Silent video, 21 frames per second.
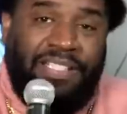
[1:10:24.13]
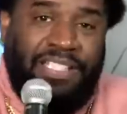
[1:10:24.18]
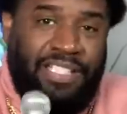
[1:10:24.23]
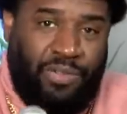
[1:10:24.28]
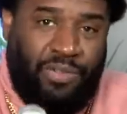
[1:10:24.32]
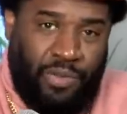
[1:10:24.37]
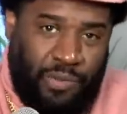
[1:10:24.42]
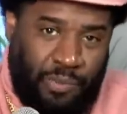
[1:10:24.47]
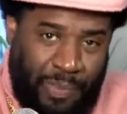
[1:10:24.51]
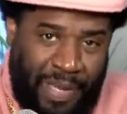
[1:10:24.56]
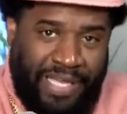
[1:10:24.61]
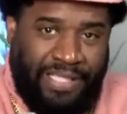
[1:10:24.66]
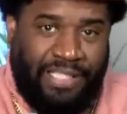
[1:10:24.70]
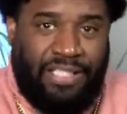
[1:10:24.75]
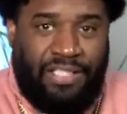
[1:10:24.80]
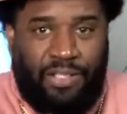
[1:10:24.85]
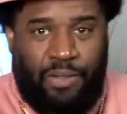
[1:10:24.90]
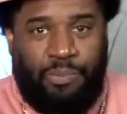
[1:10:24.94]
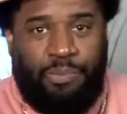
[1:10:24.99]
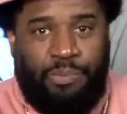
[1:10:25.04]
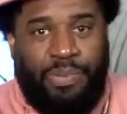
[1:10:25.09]
A bitch
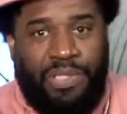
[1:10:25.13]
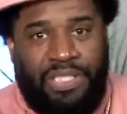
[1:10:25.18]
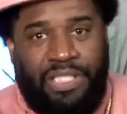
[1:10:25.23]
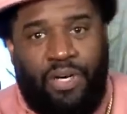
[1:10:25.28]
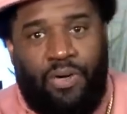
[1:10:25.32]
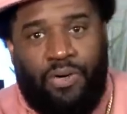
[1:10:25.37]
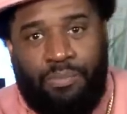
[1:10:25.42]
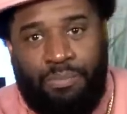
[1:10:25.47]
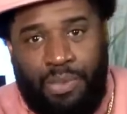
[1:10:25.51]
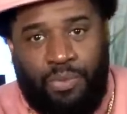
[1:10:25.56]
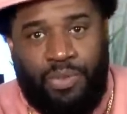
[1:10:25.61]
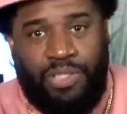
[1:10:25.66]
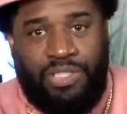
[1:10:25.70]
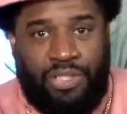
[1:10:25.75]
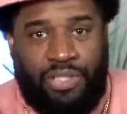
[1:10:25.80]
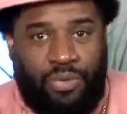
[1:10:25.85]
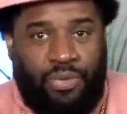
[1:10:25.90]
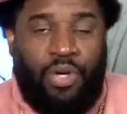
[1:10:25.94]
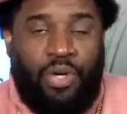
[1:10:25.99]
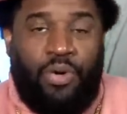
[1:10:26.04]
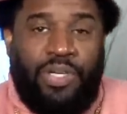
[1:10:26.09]
disrespecting you, putting on a
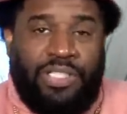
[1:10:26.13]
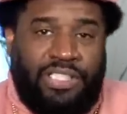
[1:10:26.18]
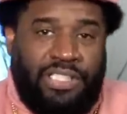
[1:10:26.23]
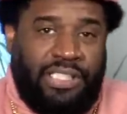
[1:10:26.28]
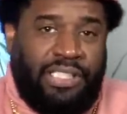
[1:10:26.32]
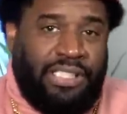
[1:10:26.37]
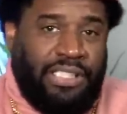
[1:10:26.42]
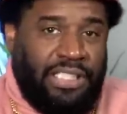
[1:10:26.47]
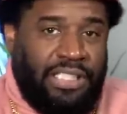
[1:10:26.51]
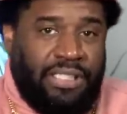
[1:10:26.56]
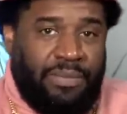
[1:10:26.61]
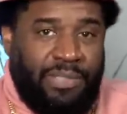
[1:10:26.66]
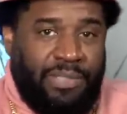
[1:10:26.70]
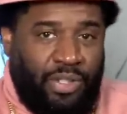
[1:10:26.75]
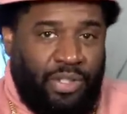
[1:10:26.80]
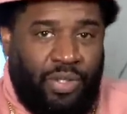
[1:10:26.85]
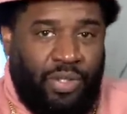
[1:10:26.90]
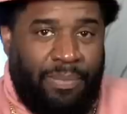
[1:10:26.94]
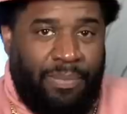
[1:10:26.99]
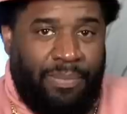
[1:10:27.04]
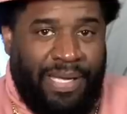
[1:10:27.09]
booty suit, going to the
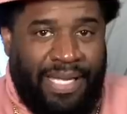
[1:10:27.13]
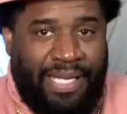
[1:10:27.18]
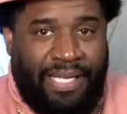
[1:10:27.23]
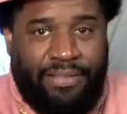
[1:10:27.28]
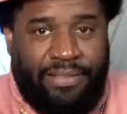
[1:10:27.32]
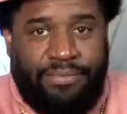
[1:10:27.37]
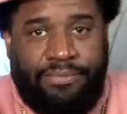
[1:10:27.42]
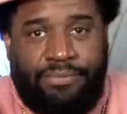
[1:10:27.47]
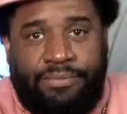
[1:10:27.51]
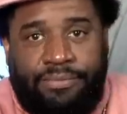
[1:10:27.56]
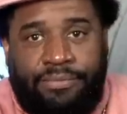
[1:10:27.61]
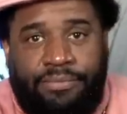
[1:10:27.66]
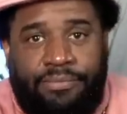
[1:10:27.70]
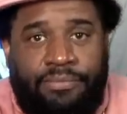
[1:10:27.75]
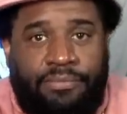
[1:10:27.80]
club, and you a man.